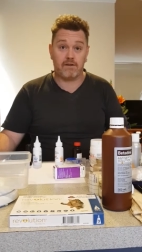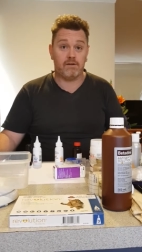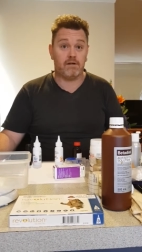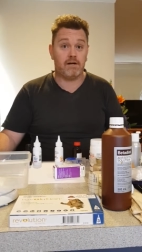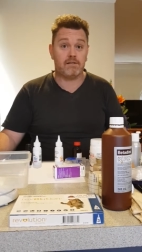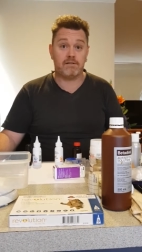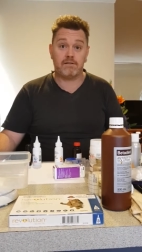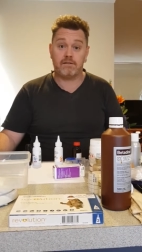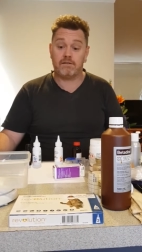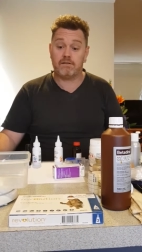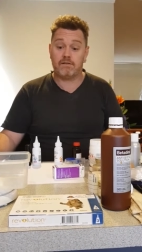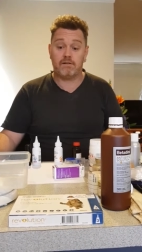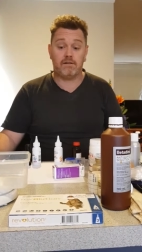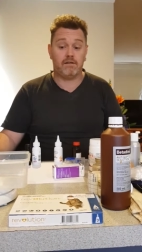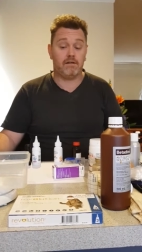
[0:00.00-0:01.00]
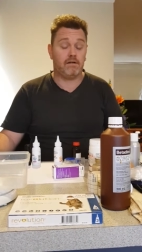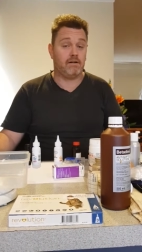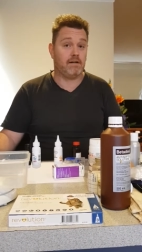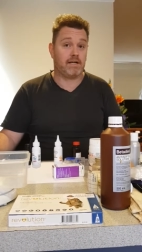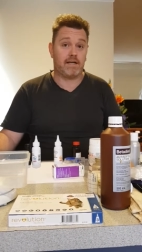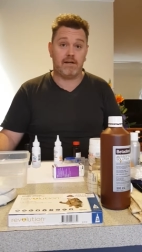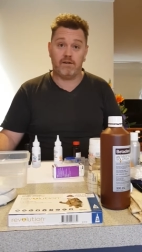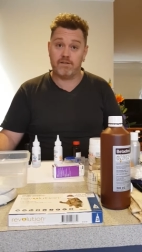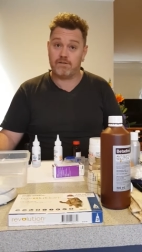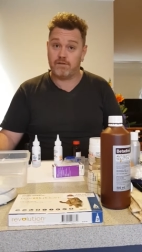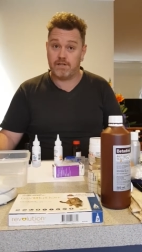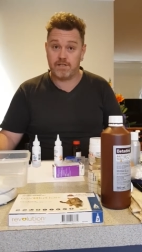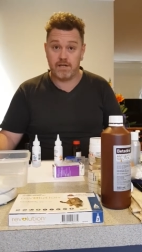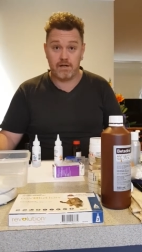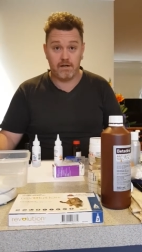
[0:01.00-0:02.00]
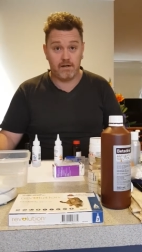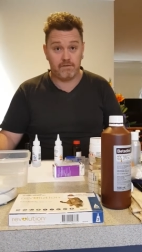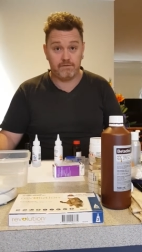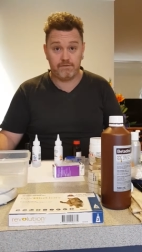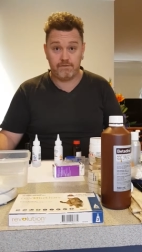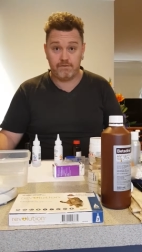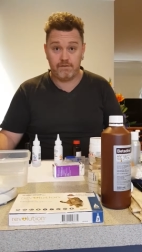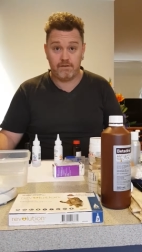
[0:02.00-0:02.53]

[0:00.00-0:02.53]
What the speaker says: guys. I cannot stress that enough.